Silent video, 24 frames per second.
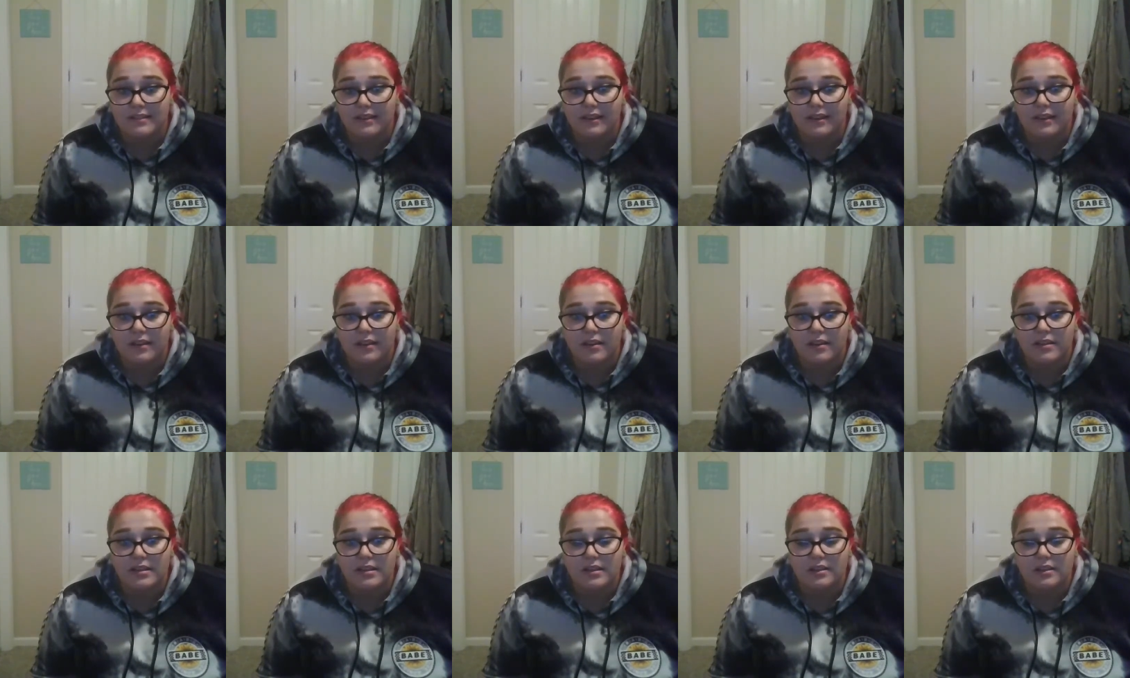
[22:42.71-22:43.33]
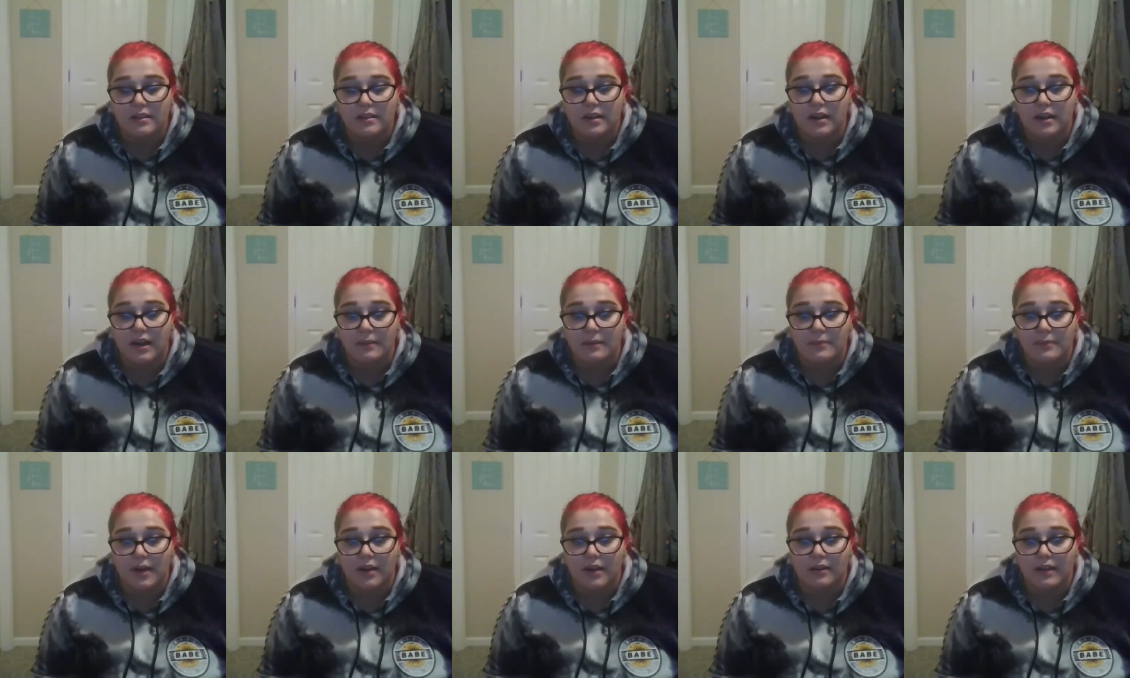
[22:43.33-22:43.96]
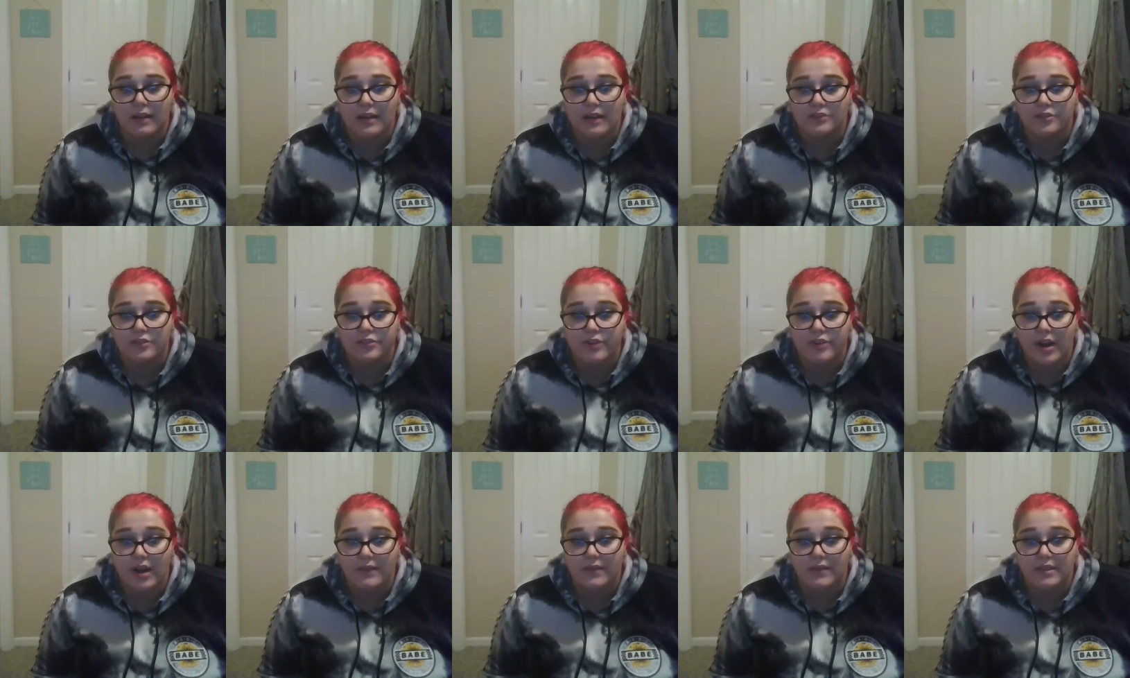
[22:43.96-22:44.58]
and I'm not allowed to
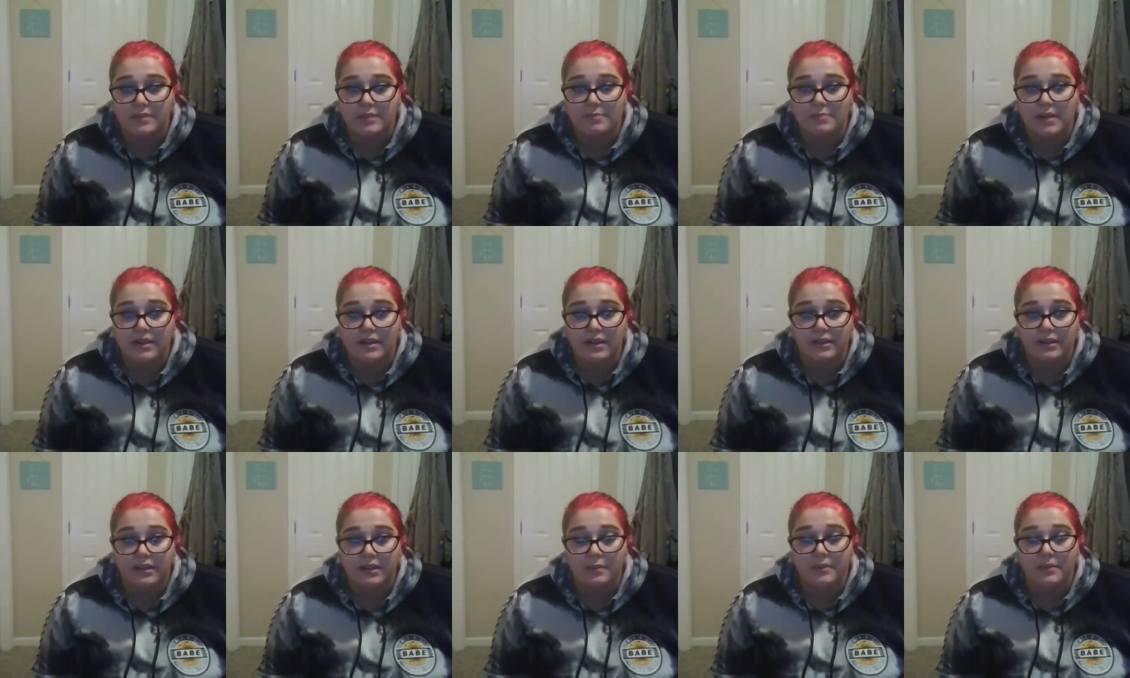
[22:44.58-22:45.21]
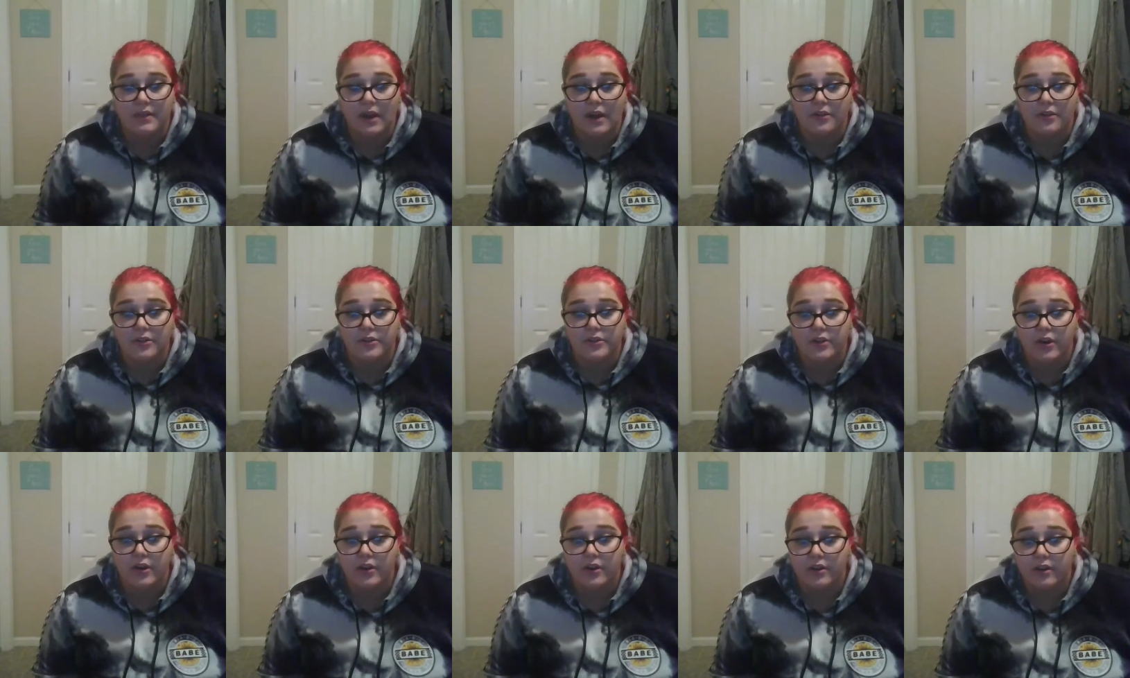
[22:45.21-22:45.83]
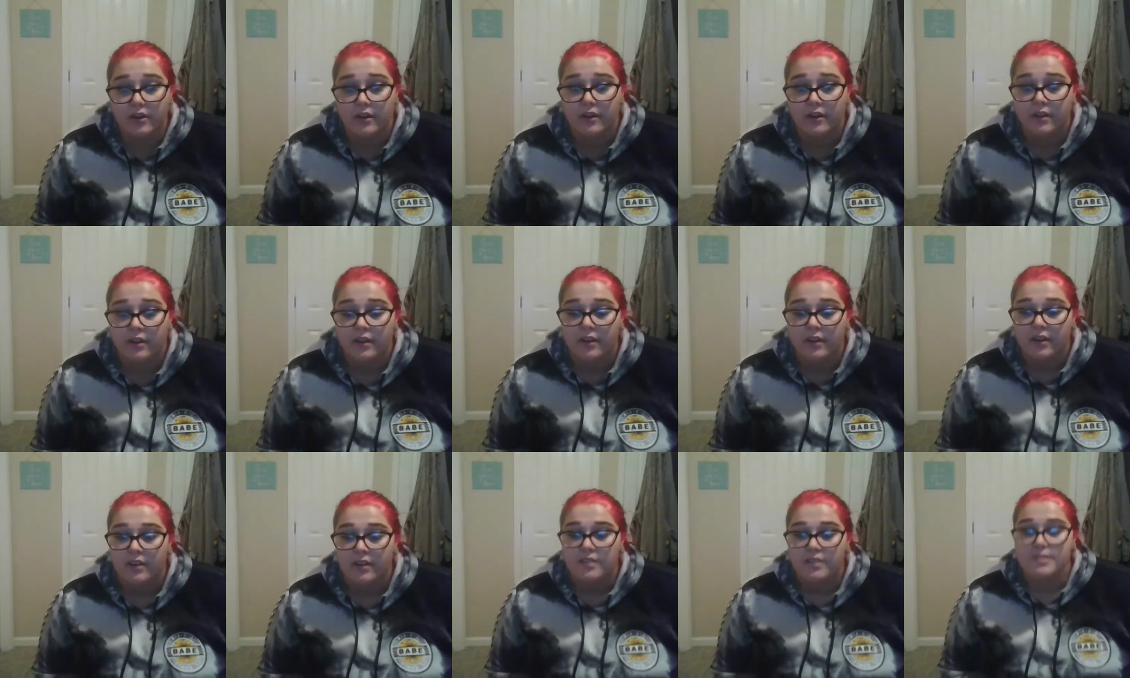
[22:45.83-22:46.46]
drive independently without the dog.
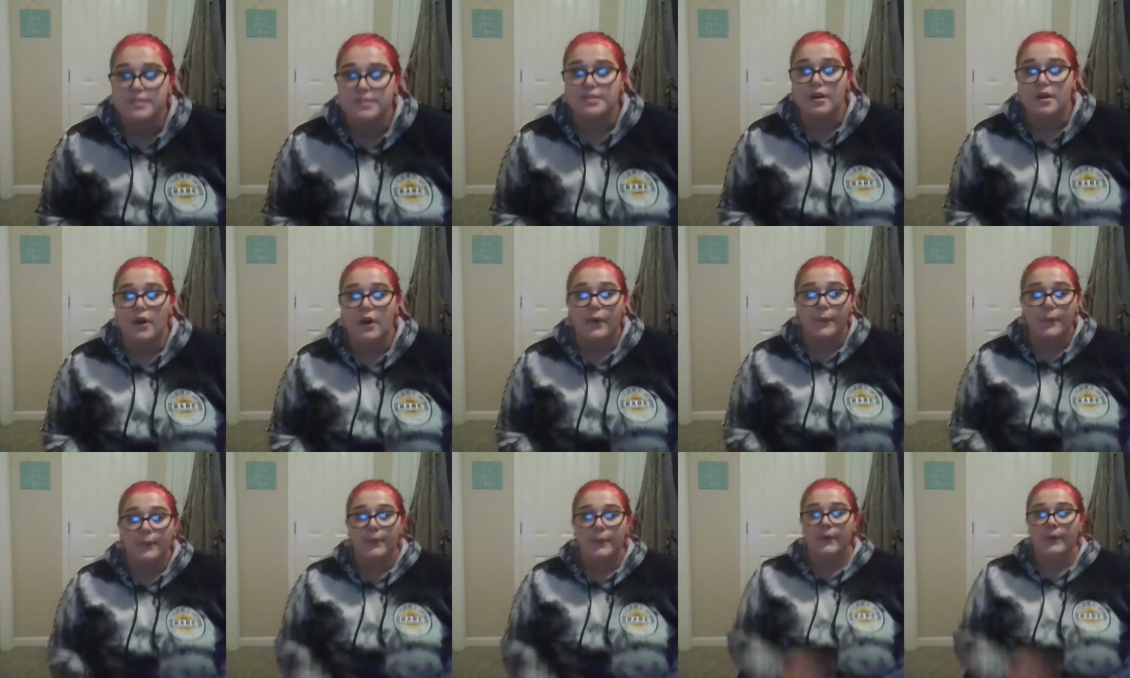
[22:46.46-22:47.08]
So,